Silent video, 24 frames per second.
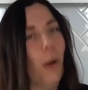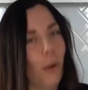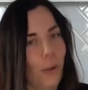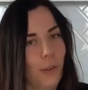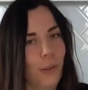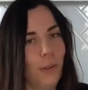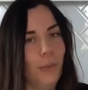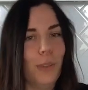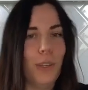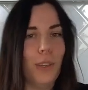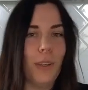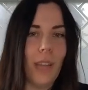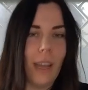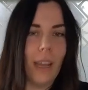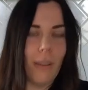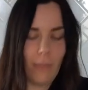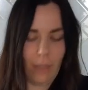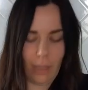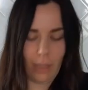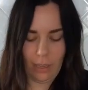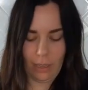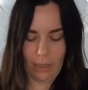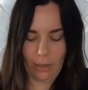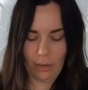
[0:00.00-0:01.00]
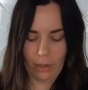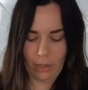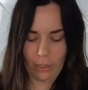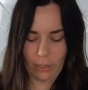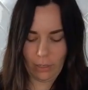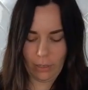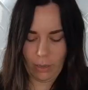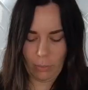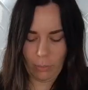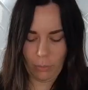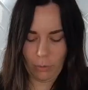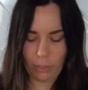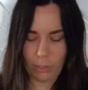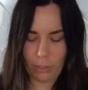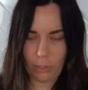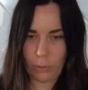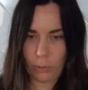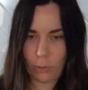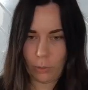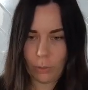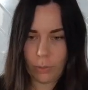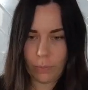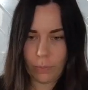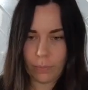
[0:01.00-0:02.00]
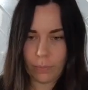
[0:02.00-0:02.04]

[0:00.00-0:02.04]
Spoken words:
We don't have that here. I'm pretty sure.